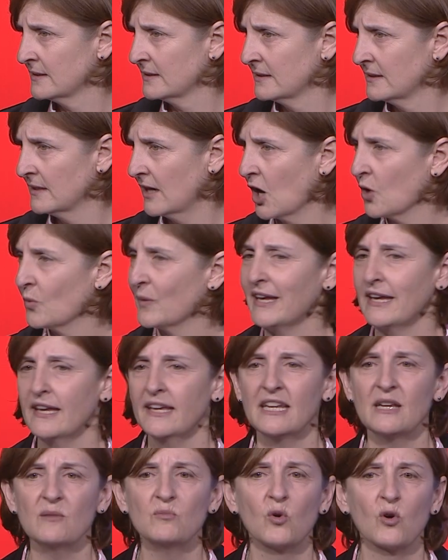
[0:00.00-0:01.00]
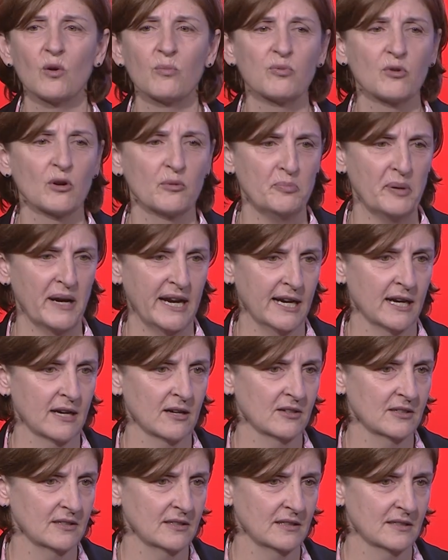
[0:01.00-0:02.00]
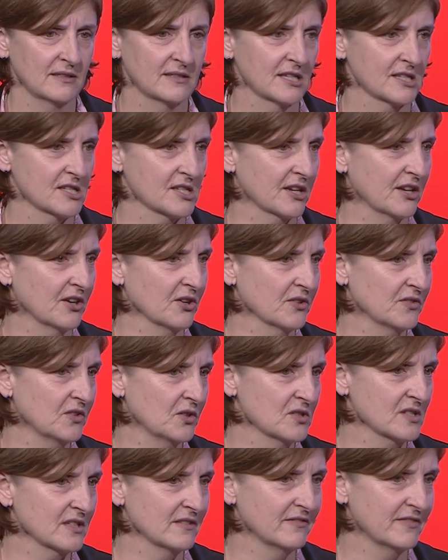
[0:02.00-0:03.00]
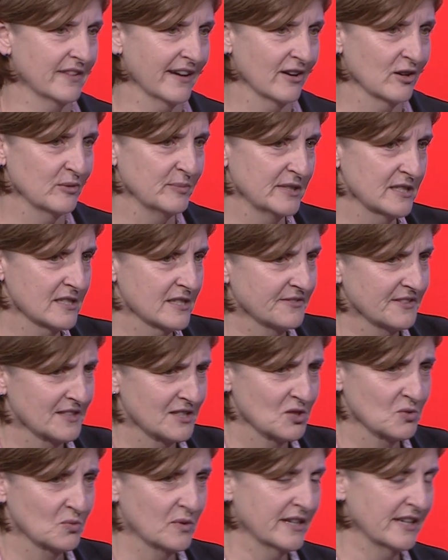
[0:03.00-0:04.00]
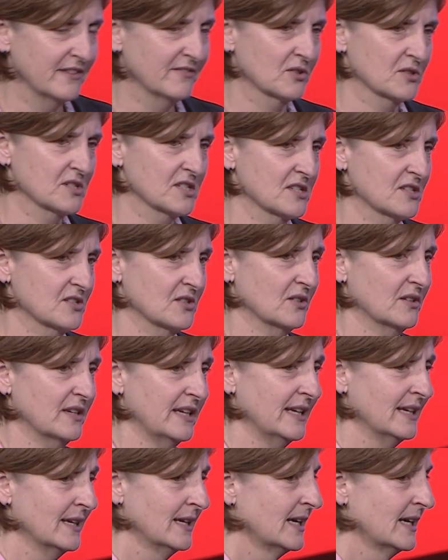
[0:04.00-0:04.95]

Are we any more prepared to secure those environments if it's 20 versus 30?